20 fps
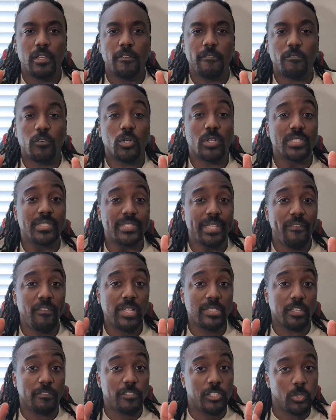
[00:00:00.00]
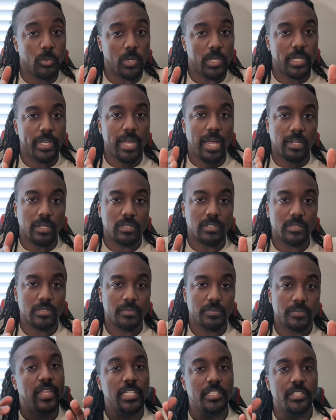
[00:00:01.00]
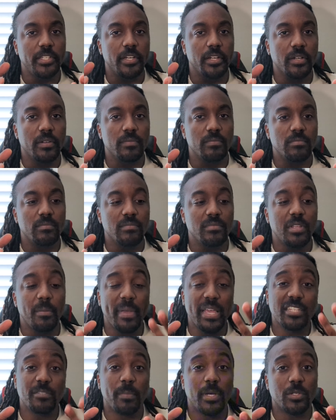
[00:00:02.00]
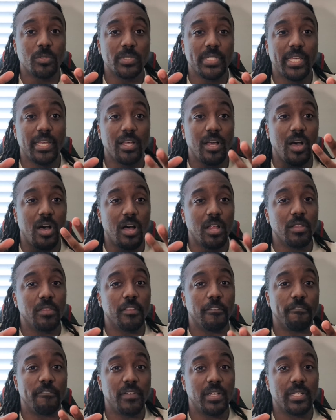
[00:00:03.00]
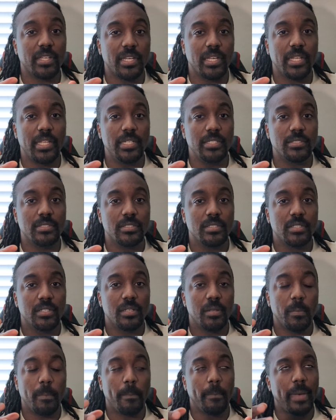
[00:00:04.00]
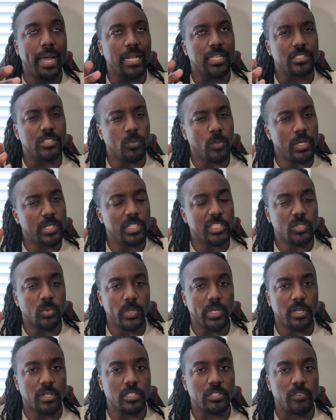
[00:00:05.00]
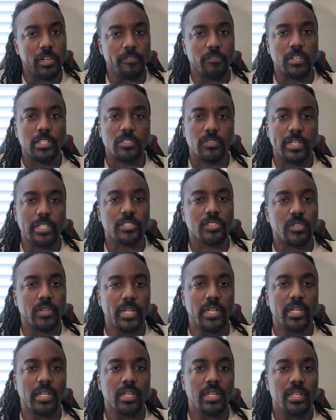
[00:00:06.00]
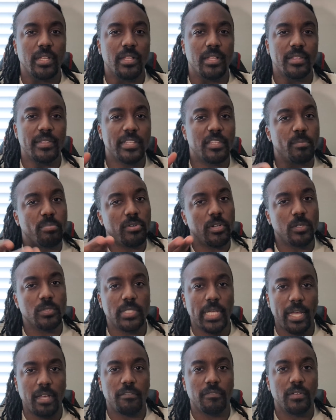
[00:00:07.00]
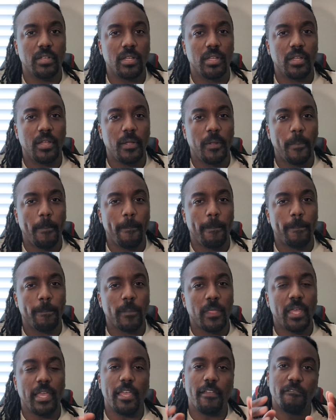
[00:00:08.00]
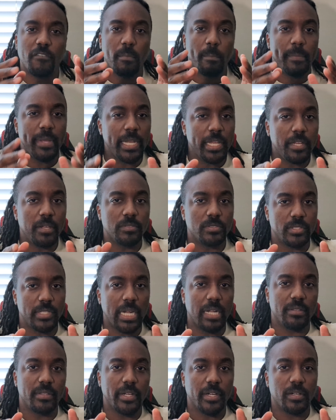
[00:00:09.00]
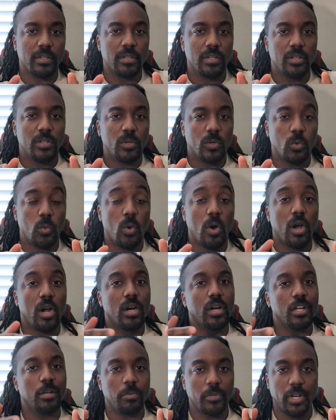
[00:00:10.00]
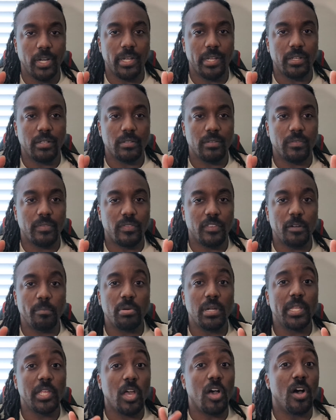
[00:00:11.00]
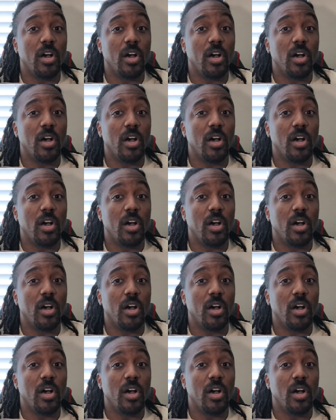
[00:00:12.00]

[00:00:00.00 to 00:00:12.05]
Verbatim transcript: for a savings of $200. This year, the base models get all the fun goodies, minus the 120Hz refresh rate screen that the Pros have. And for many users out there who are upgrading, they're probably